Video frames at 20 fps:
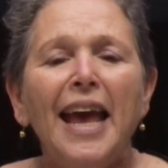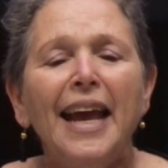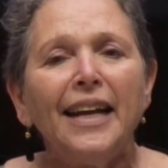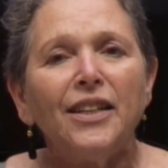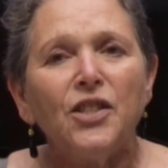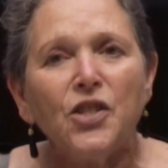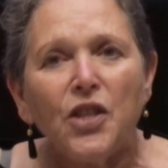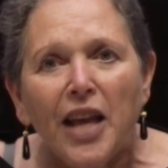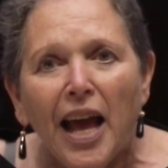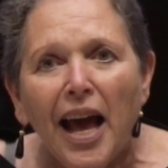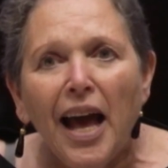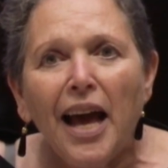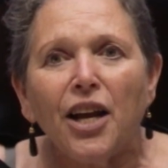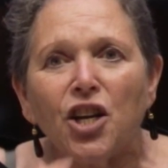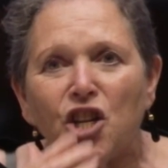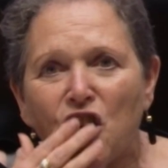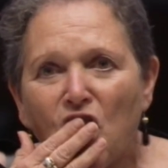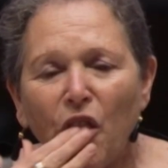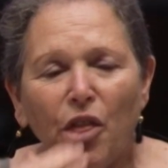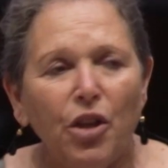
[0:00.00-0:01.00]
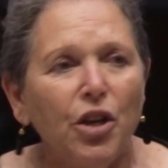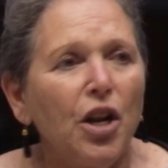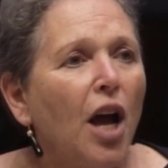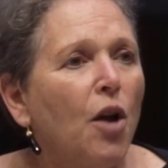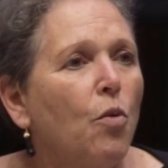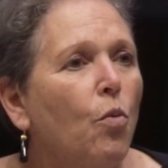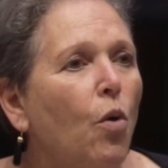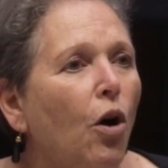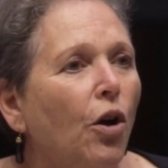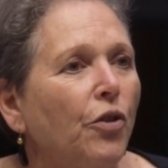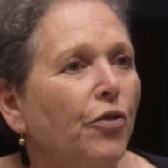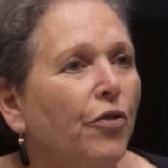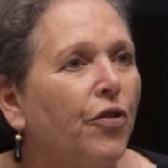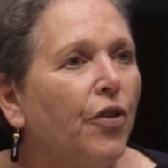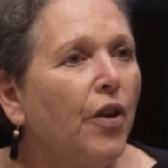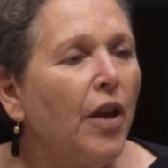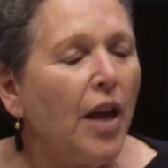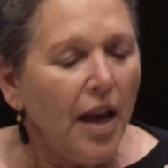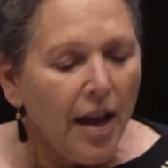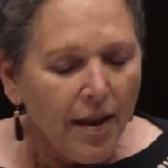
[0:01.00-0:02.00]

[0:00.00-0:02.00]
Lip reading: It's the action that I want.